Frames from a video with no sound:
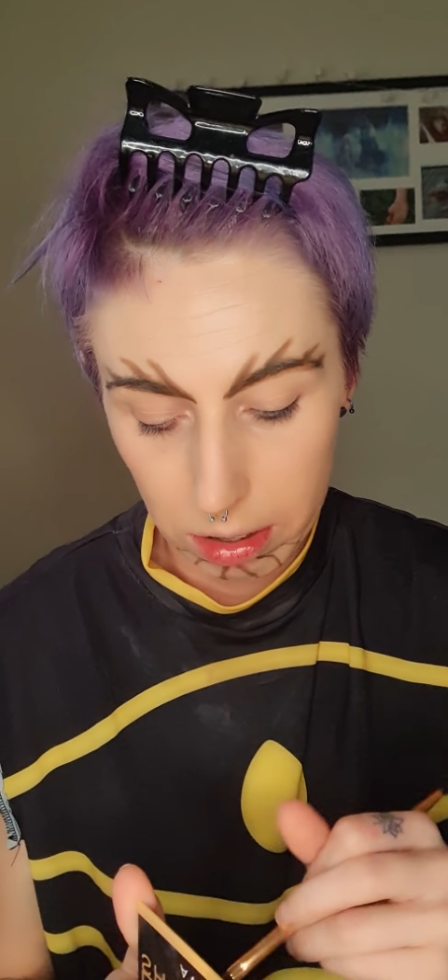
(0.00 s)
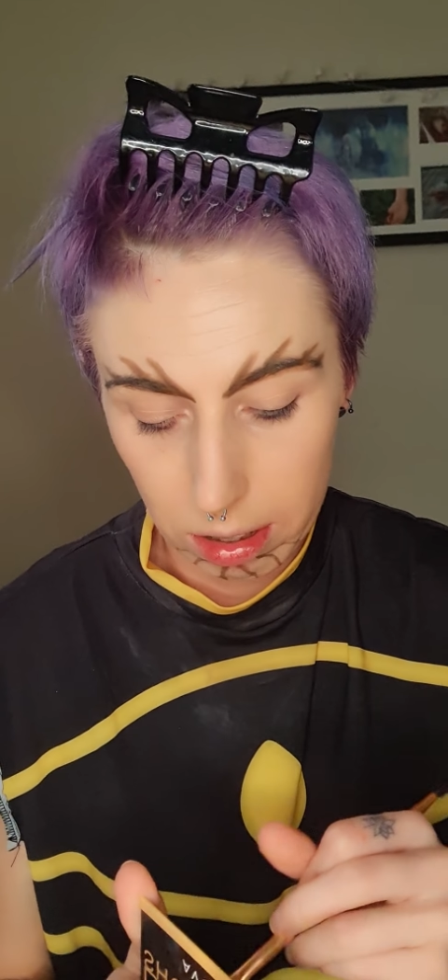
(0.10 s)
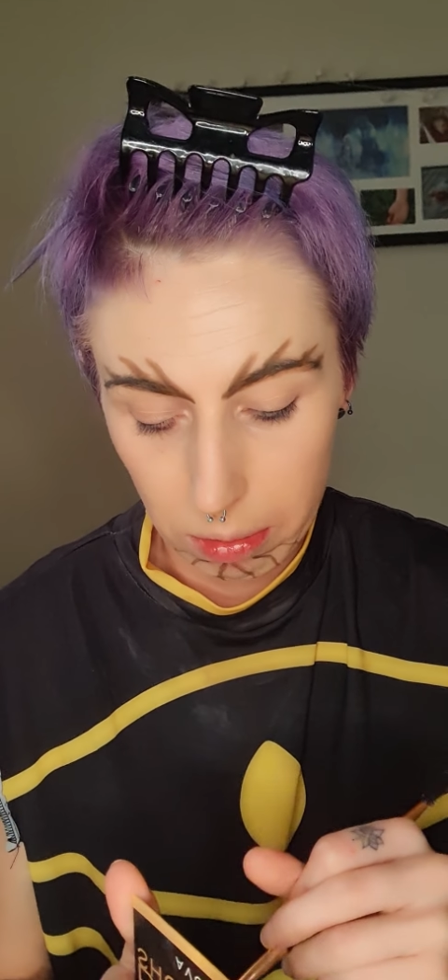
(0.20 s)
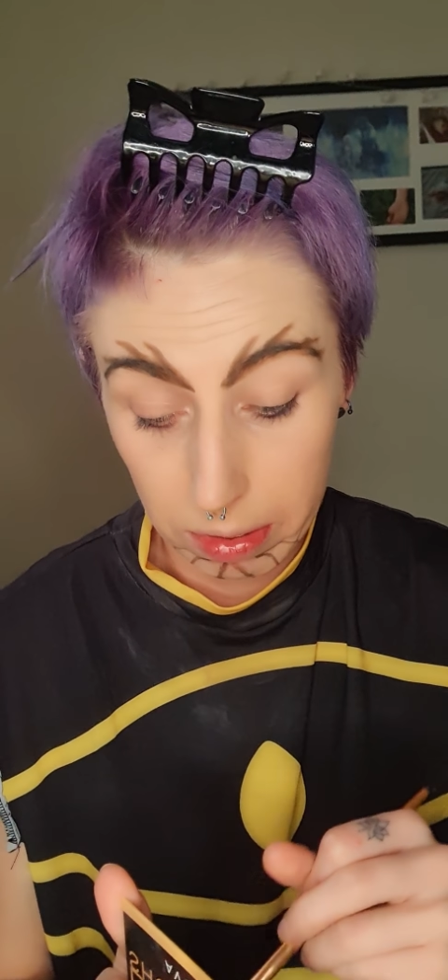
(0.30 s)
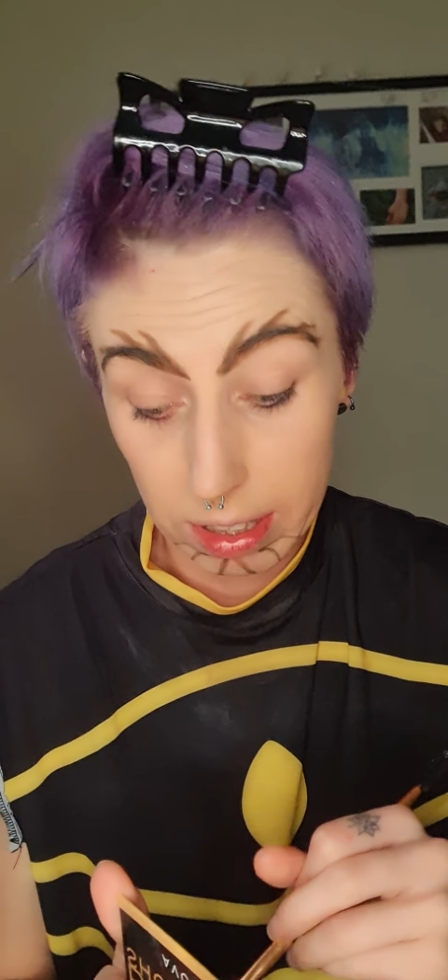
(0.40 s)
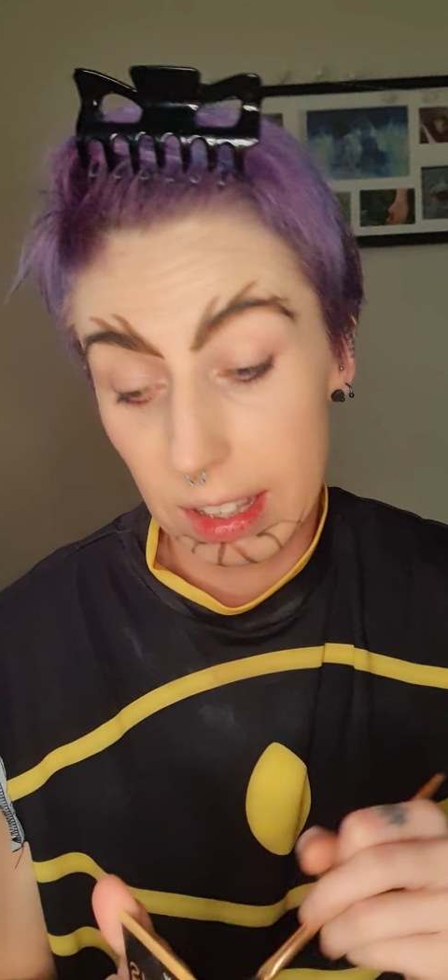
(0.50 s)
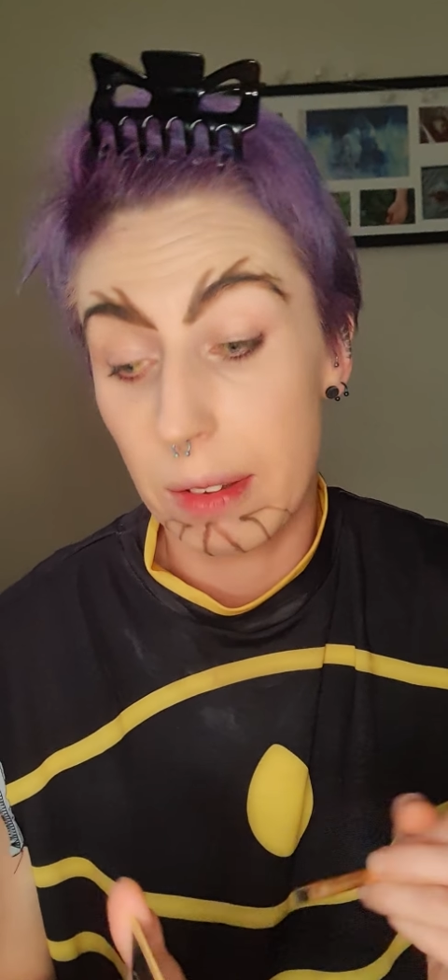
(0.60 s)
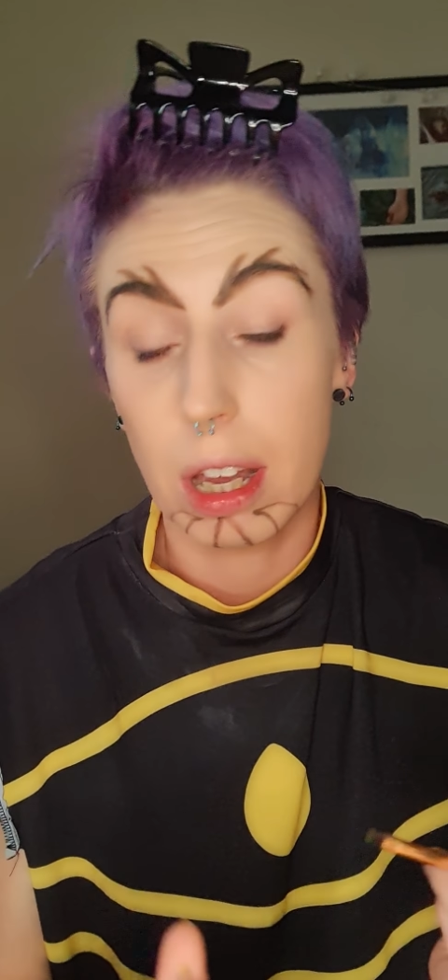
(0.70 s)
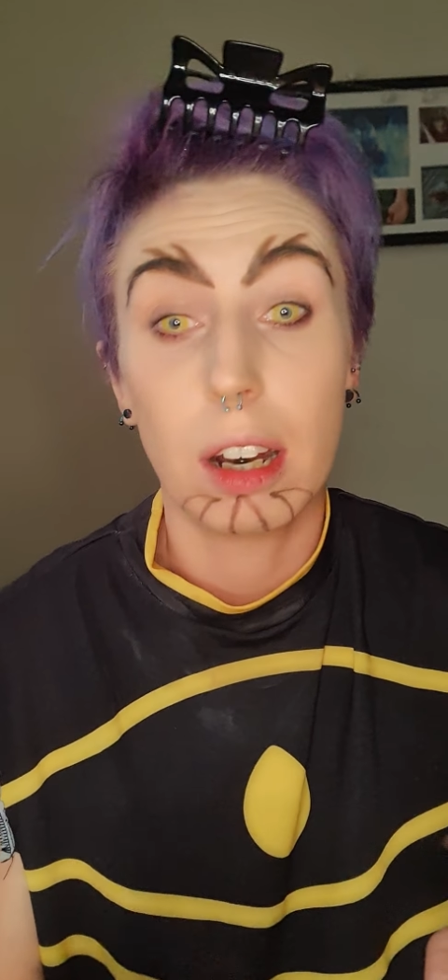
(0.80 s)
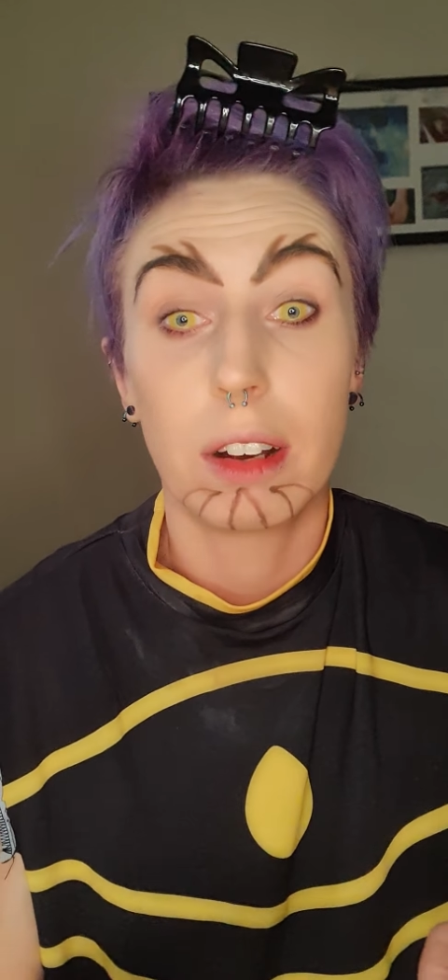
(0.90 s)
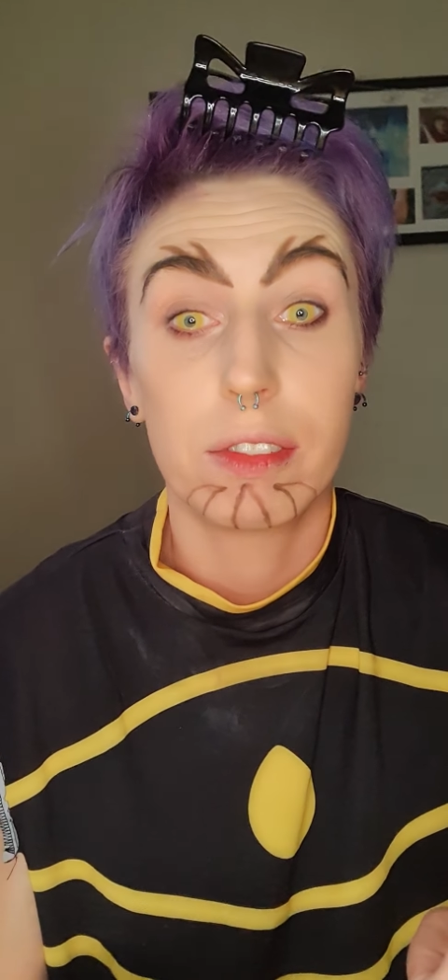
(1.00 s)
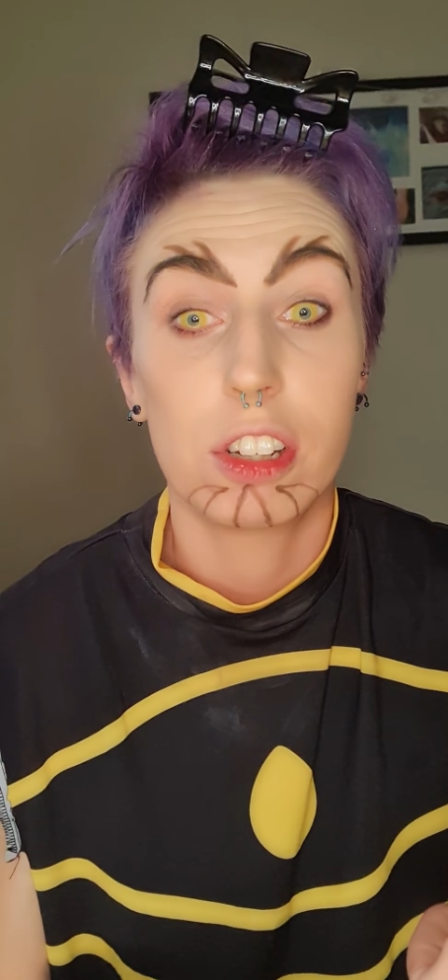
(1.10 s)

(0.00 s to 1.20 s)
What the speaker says: with the same colour I've just